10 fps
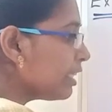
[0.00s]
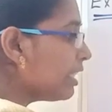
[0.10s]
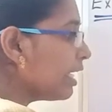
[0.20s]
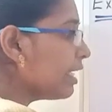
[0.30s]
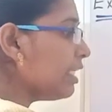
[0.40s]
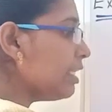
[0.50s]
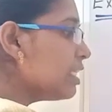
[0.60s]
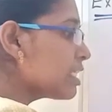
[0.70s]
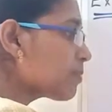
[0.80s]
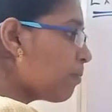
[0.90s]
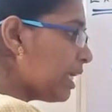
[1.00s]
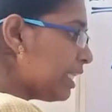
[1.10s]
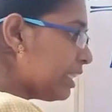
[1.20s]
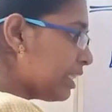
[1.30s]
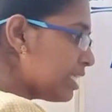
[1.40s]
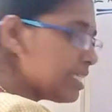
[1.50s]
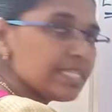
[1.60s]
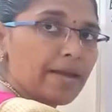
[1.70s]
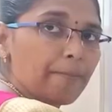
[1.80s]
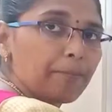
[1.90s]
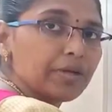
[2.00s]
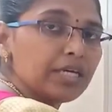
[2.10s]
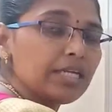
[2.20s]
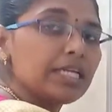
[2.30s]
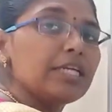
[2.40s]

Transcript: Then split this number